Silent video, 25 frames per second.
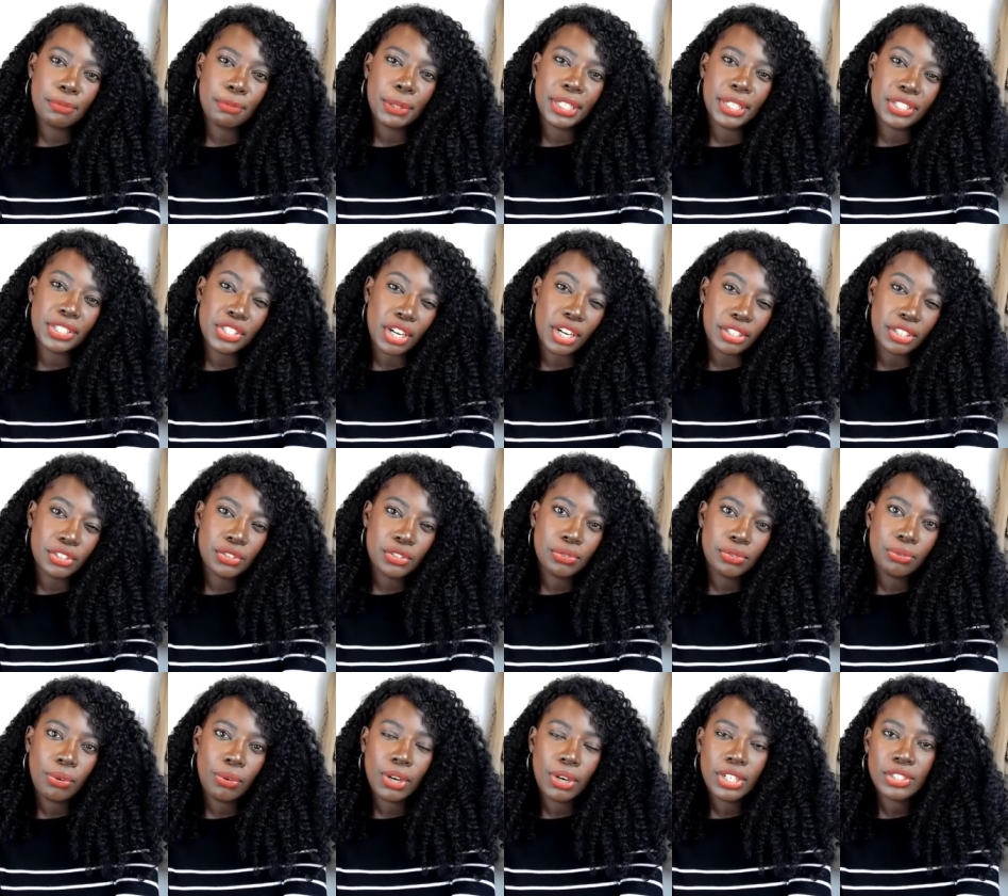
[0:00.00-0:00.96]
judged
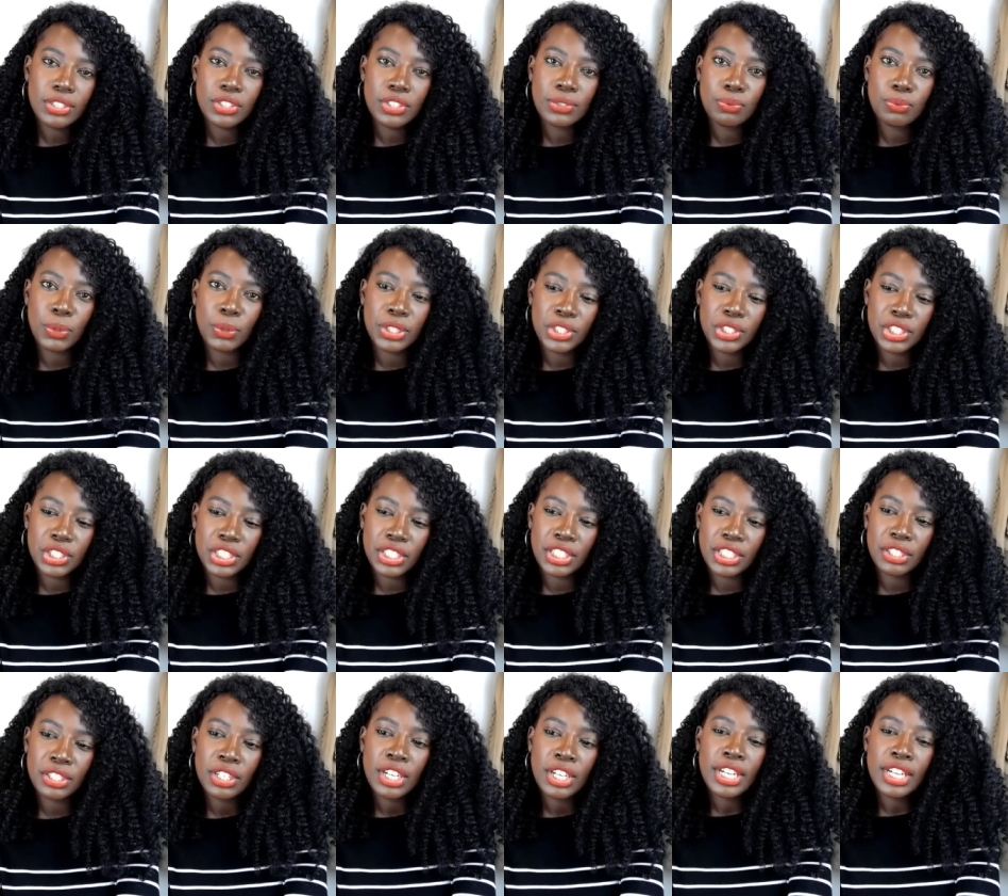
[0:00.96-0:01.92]
for when
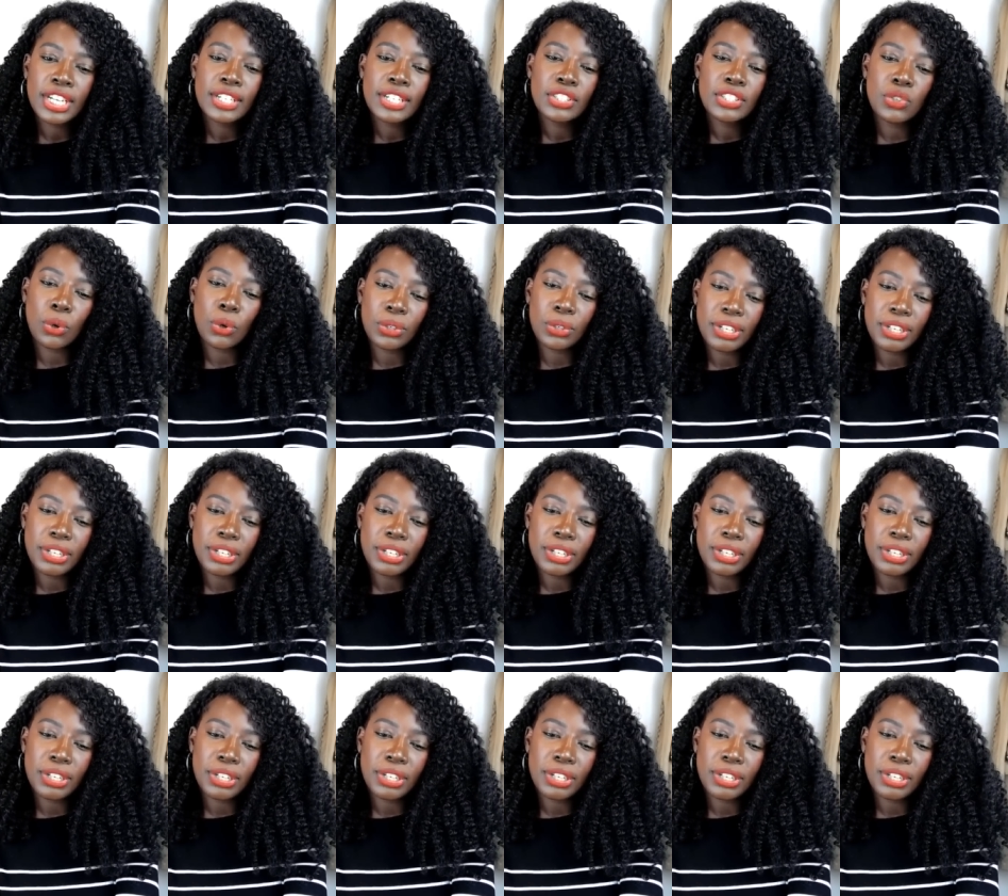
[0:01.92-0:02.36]
she told